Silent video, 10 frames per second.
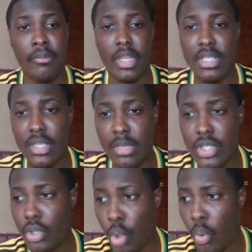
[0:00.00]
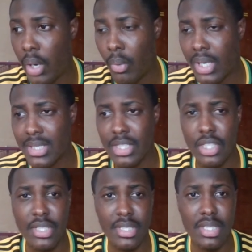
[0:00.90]
You see me? So no one wants to
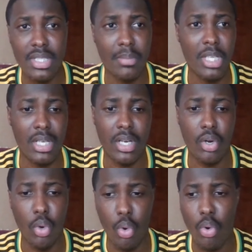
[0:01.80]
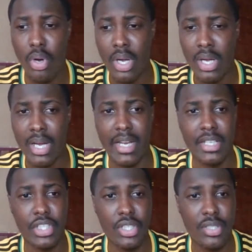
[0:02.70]
just see Jamaica go
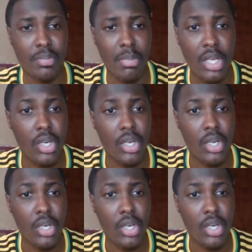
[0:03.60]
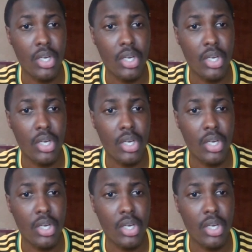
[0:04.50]
and just make up numbers.